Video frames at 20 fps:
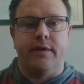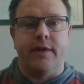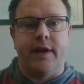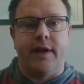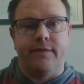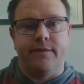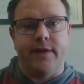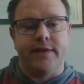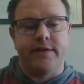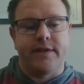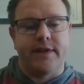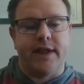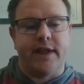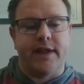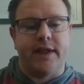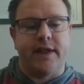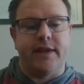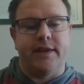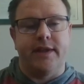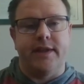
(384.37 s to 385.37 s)

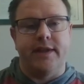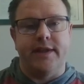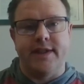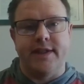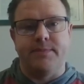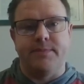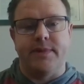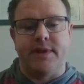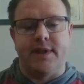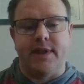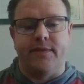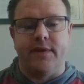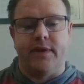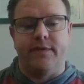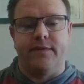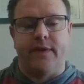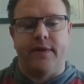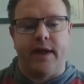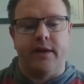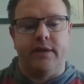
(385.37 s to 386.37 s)
investigating these specific
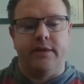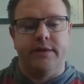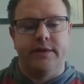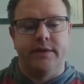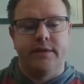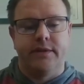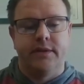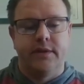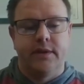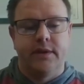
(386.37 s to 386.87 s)
files.